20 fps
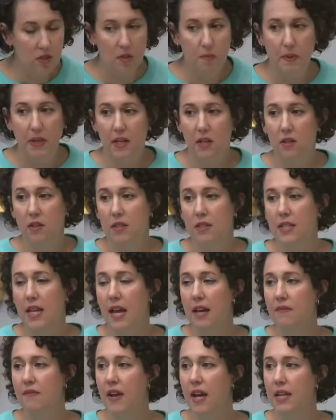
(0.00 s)
Speaker. The
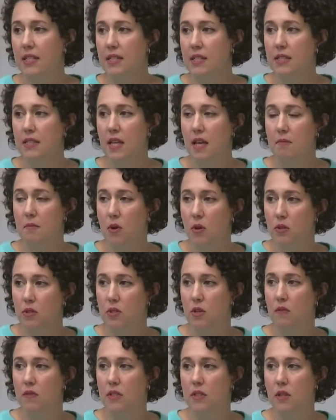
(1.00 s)
sad fact is that
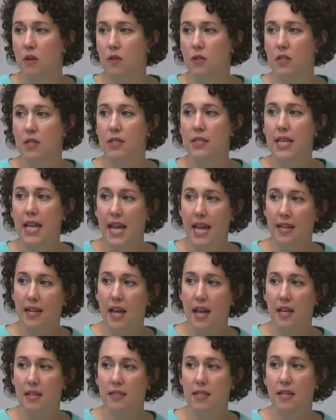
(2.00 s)
most Nova Scotians can't
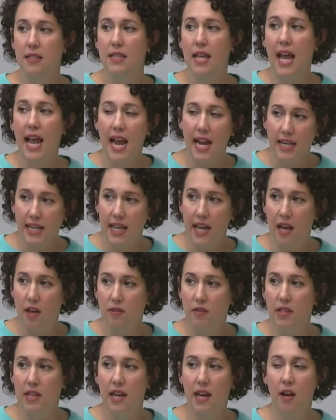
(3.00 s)
access any
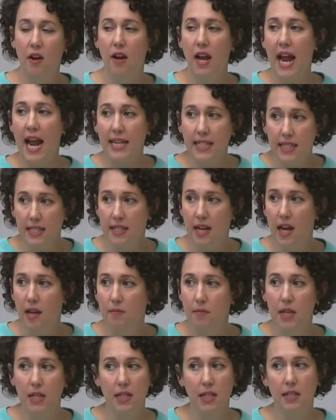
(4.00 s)
health care
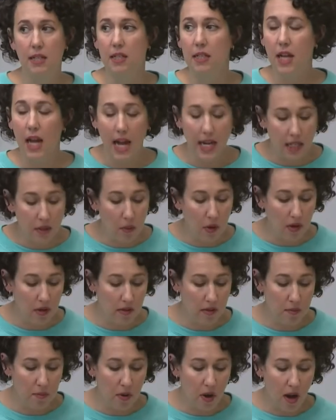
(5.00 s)
anytime they need it anywhere
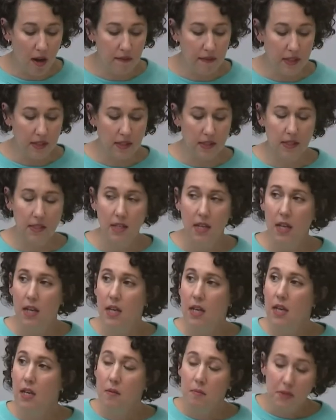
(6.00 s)
in the province.
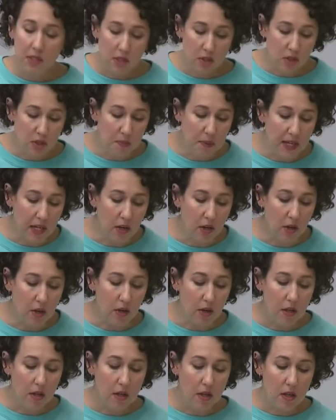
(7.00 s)
Mr.
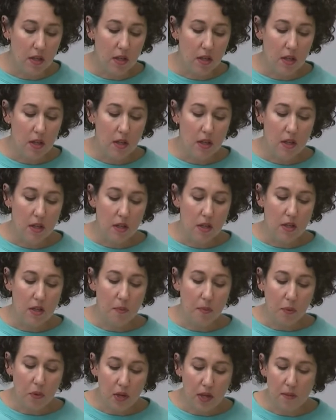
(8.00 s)
Speaker, the
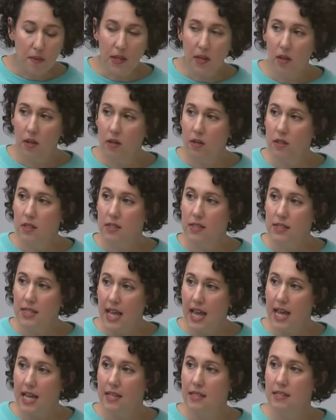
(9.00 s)
Premier
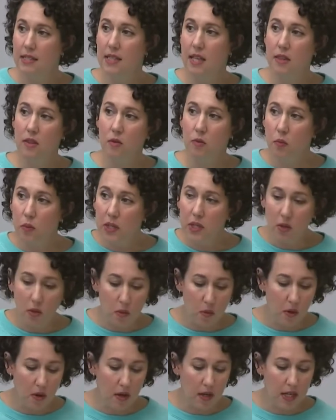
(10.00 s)
says that the real
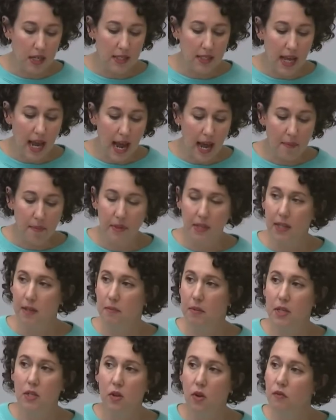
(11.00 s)
work is happening,
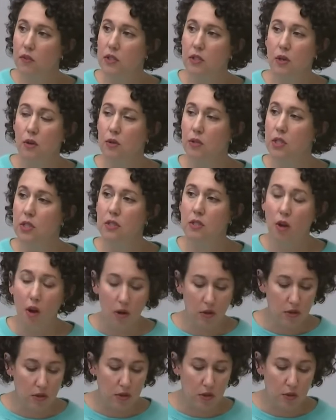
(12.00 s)
but Nova Scotians
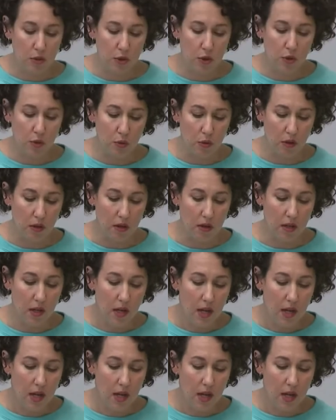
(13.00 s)
aren't so sure.